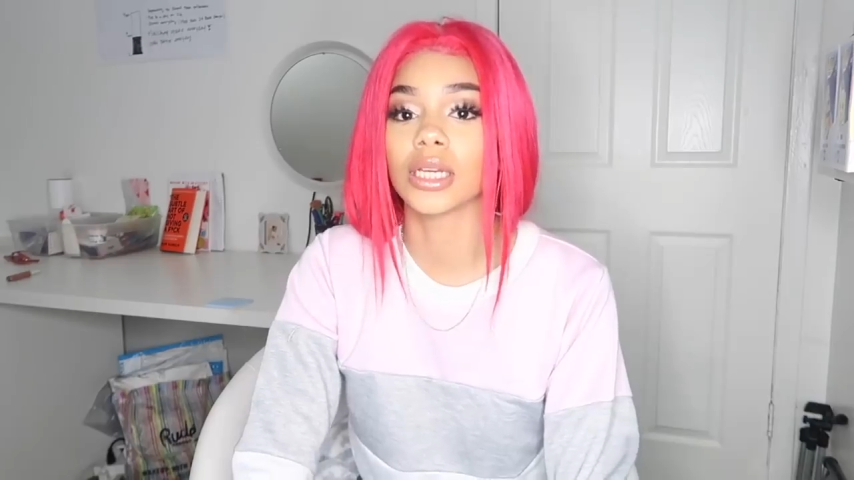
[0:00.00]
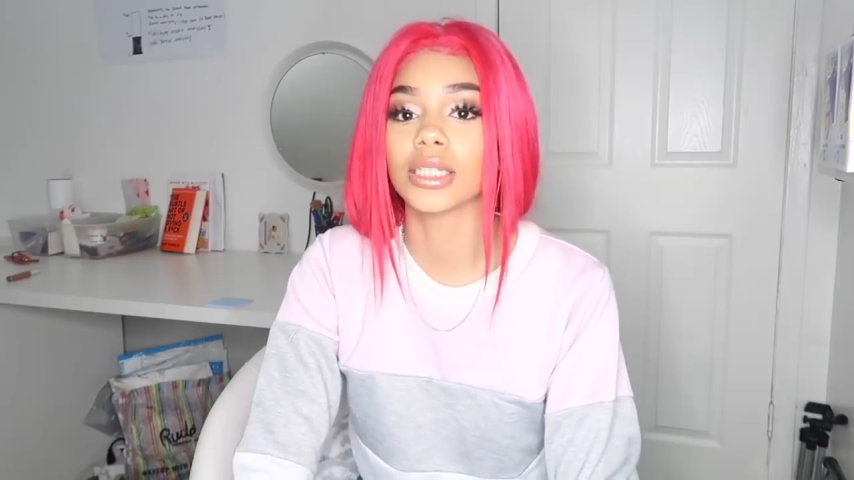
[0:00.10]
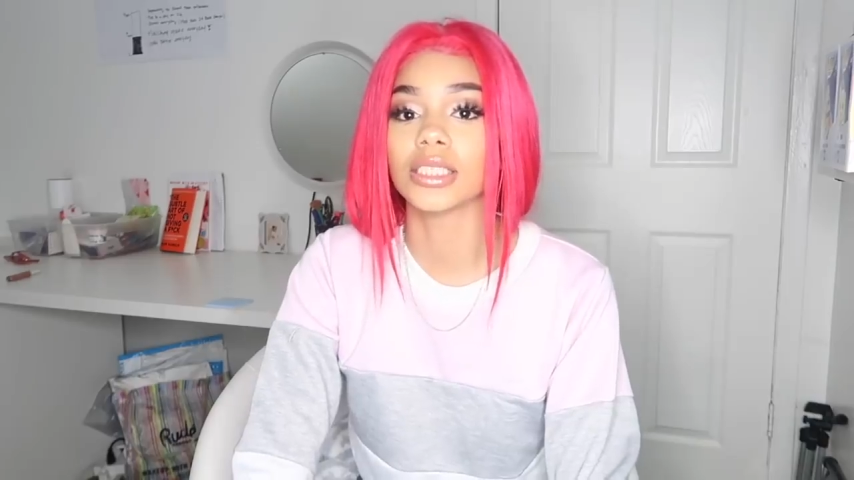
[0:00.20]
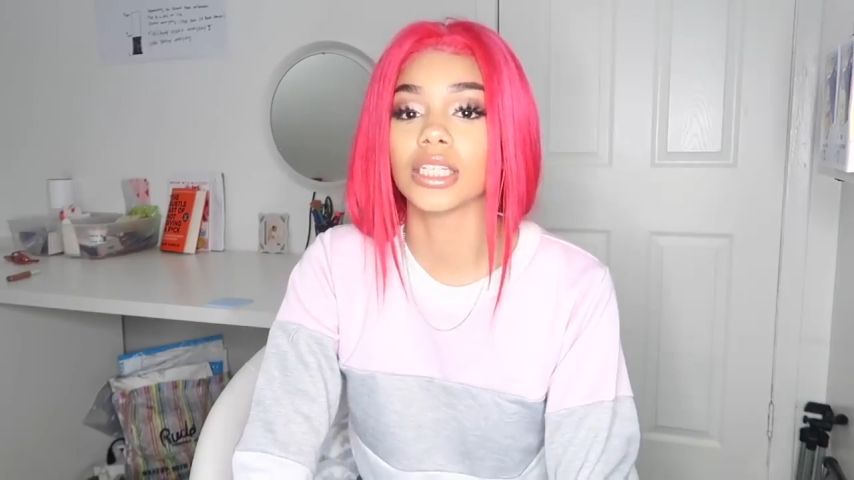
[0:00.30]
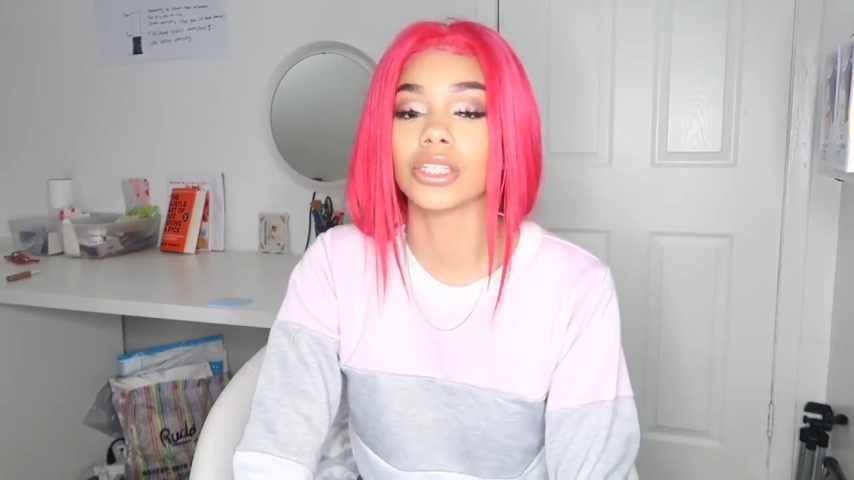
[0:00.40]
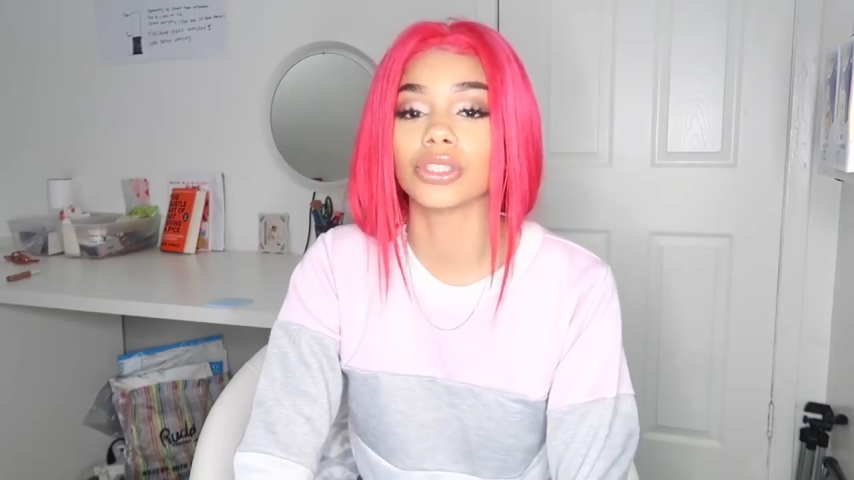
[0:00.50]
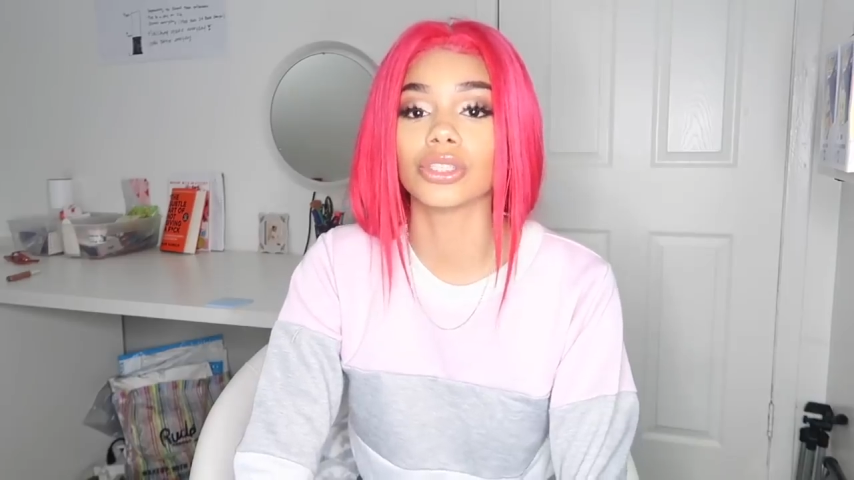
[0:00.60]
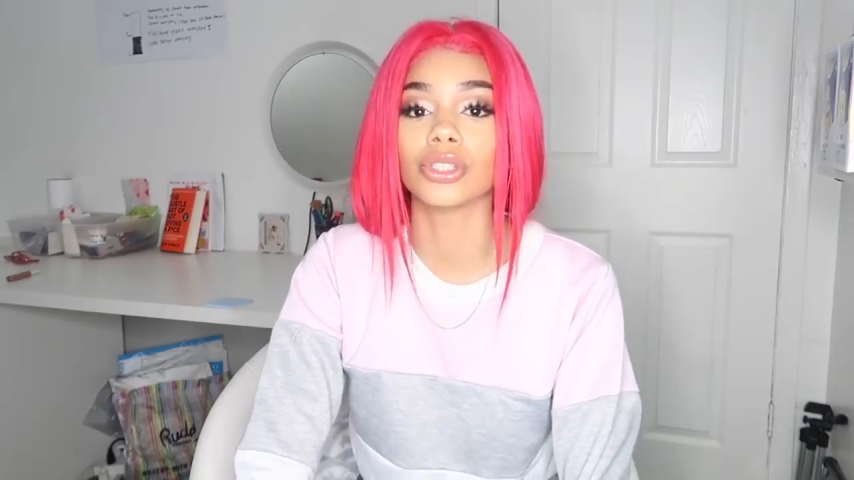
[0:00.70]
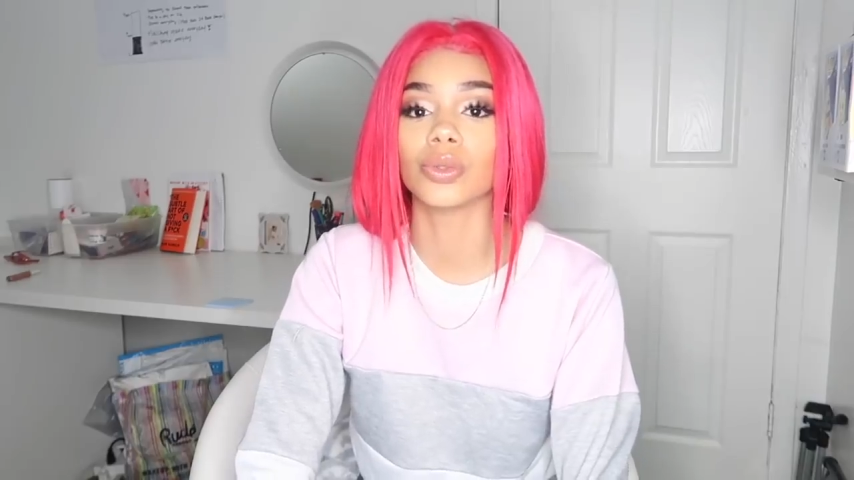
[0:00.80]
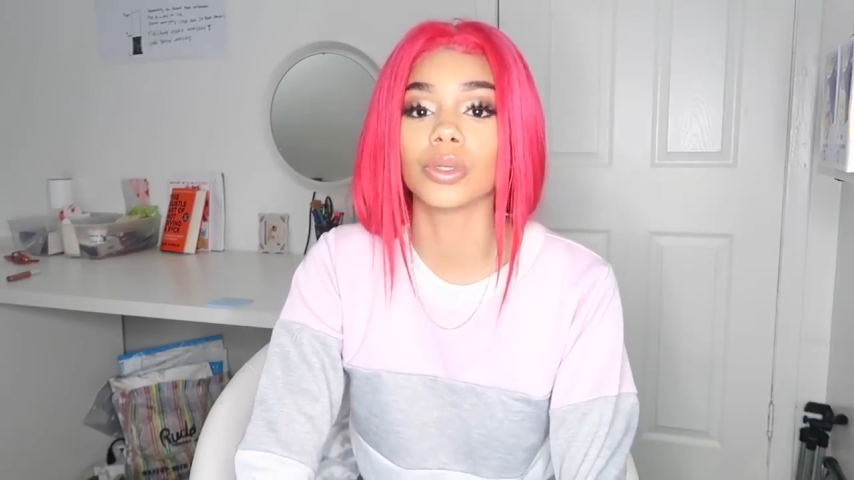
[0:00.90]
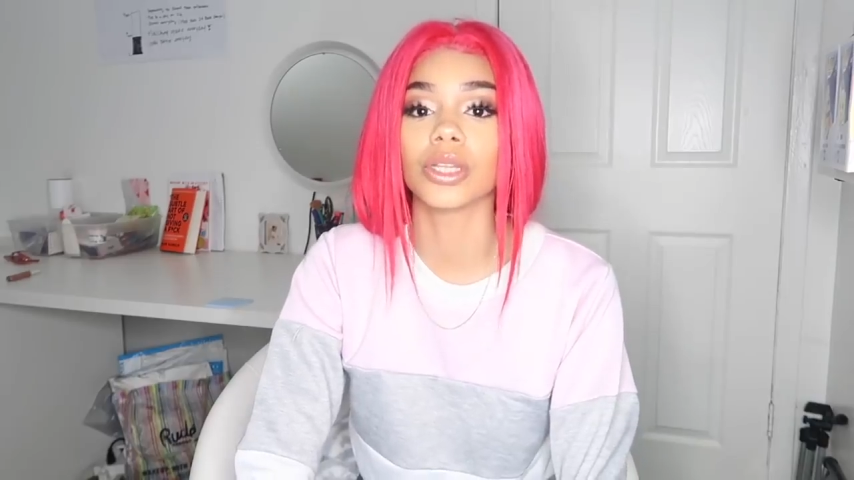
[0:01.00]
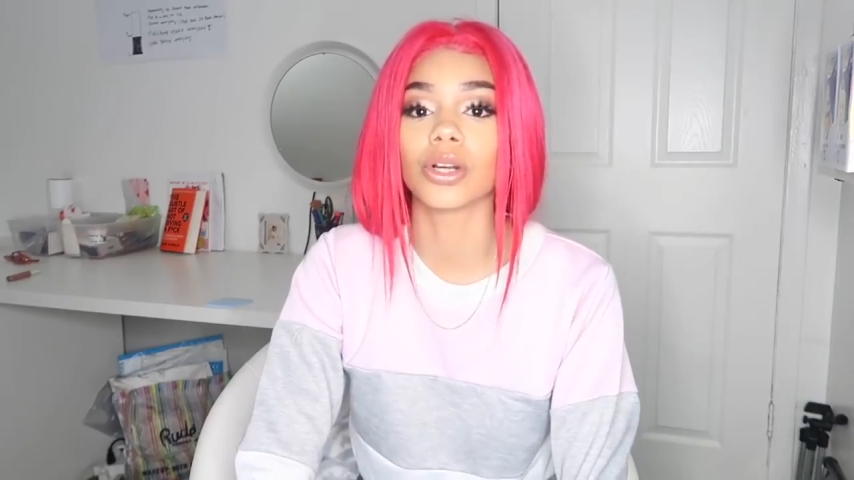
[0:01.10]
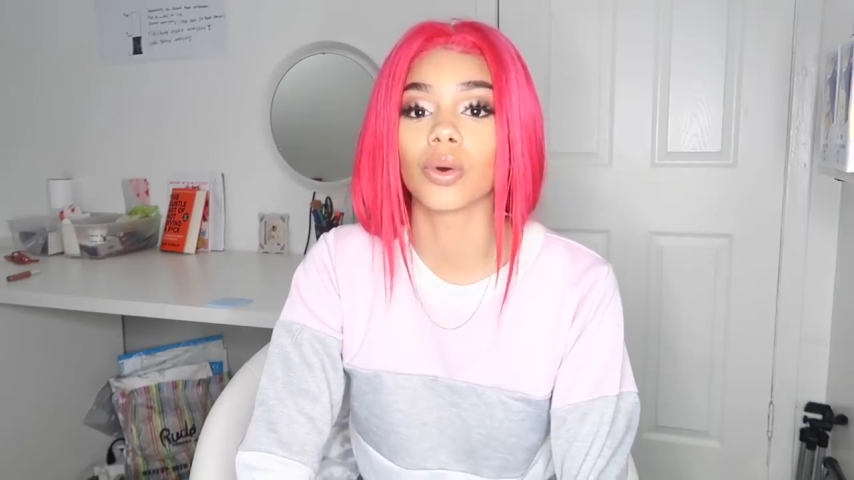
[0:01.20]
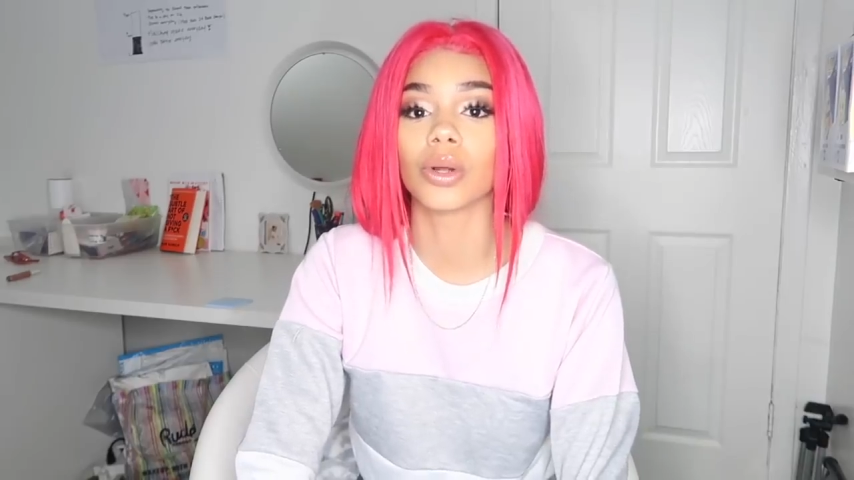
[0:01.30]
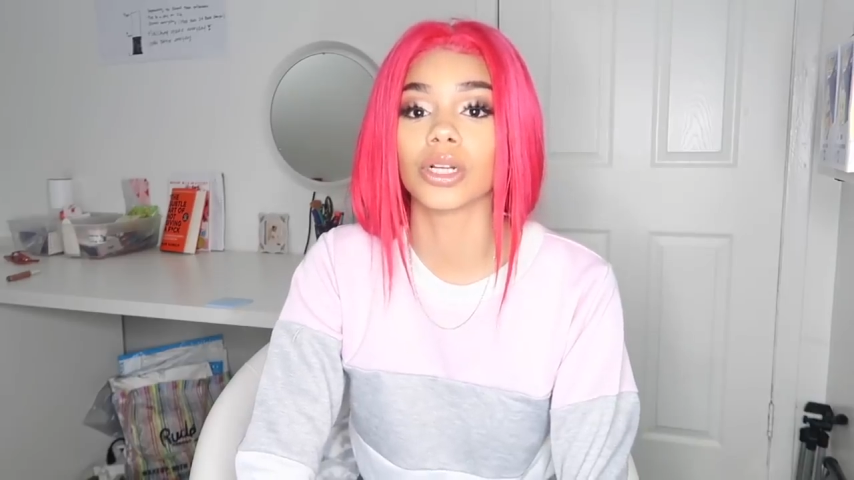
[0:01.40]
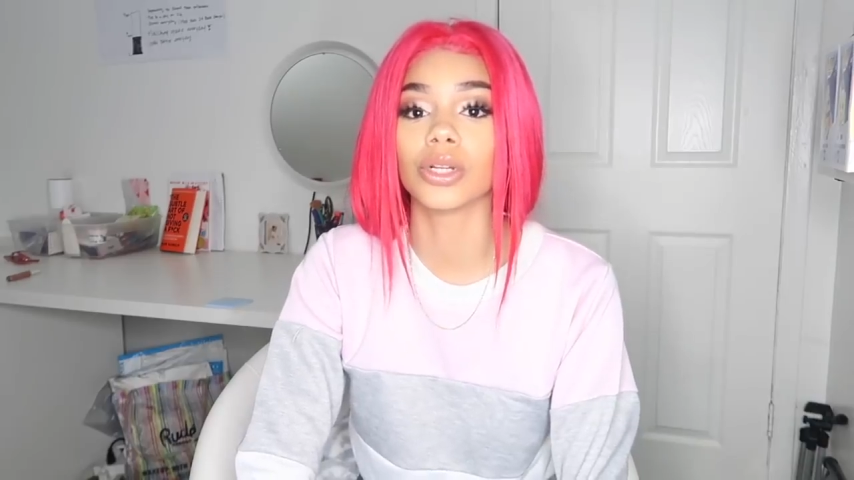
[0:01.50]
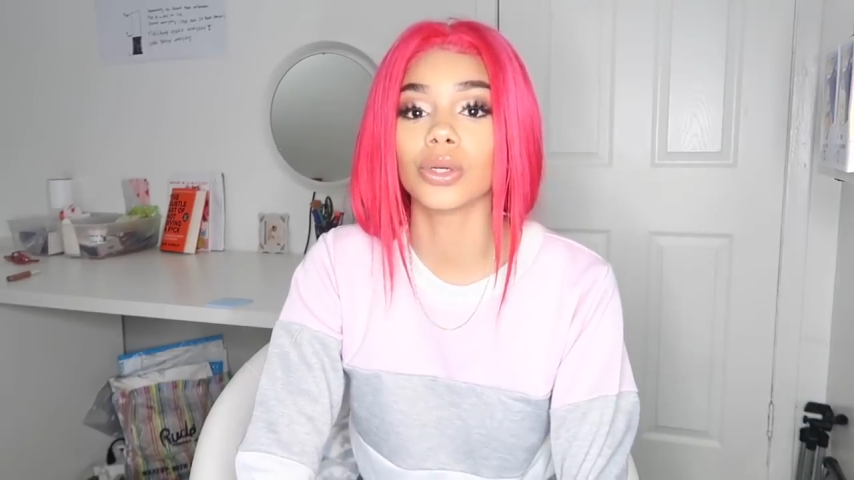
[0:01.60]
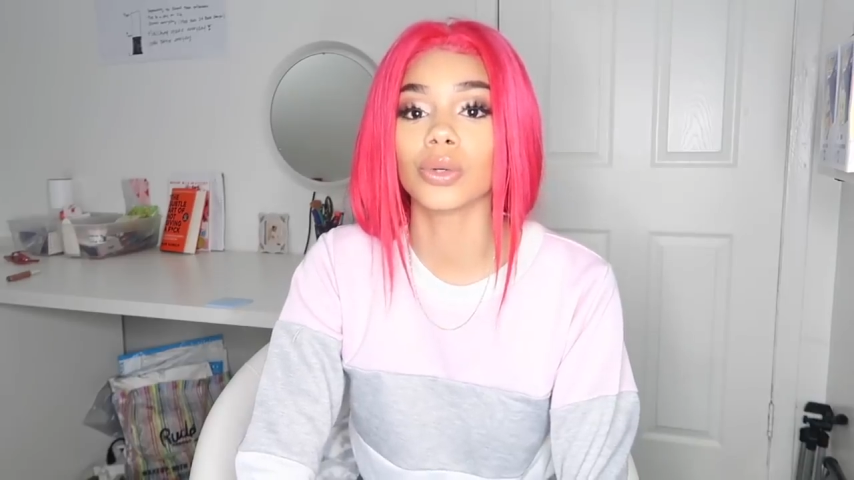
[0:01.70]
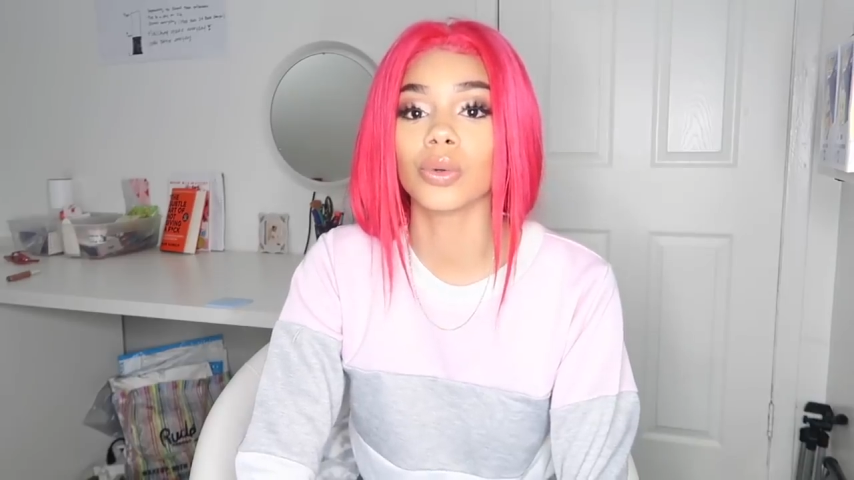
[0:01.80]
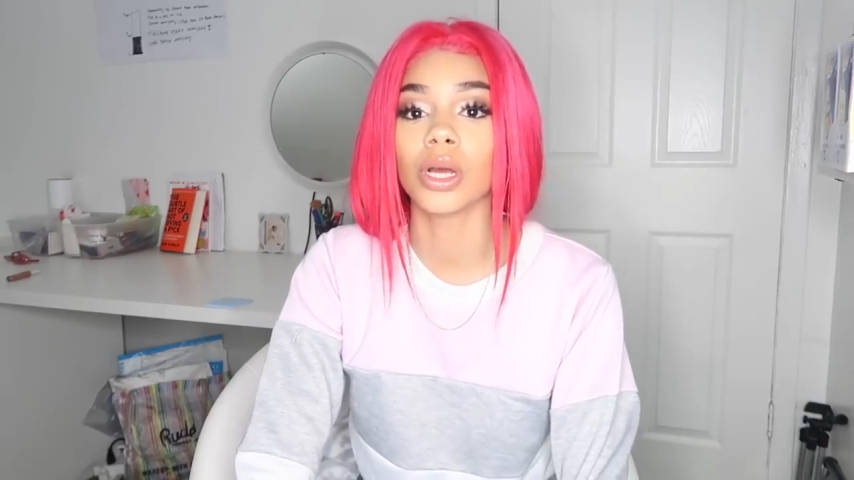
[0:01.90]
continue to do what they're going to
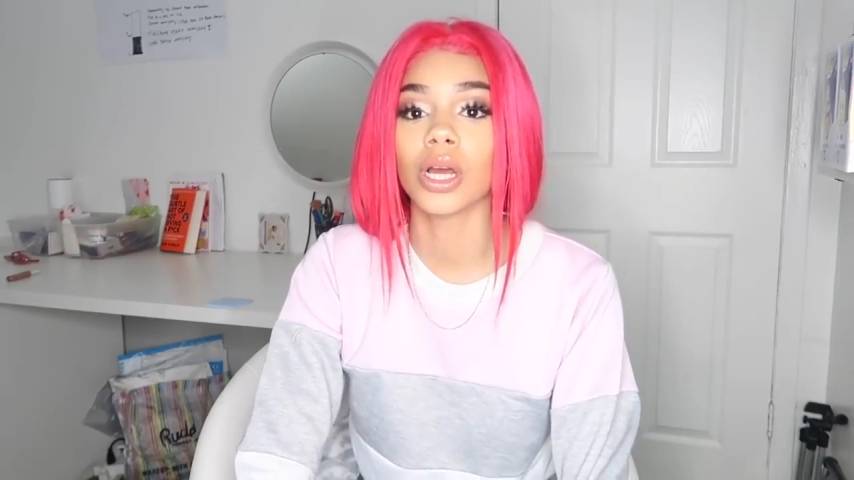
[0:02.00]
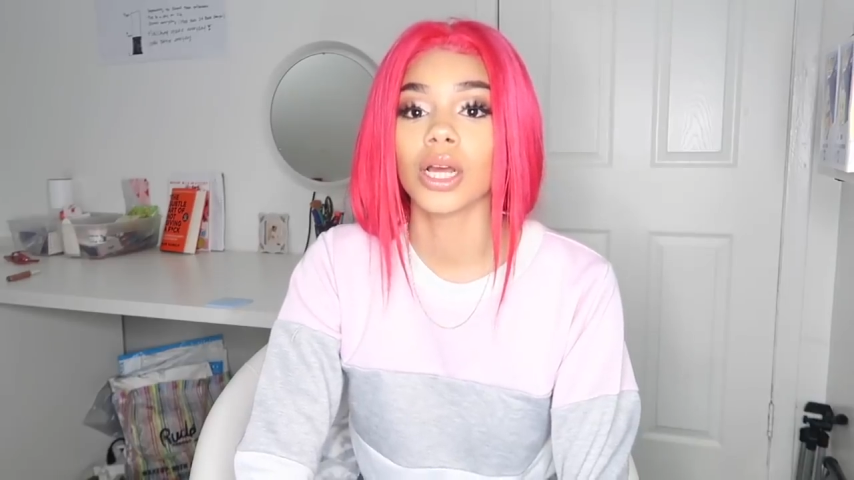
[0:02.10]
do.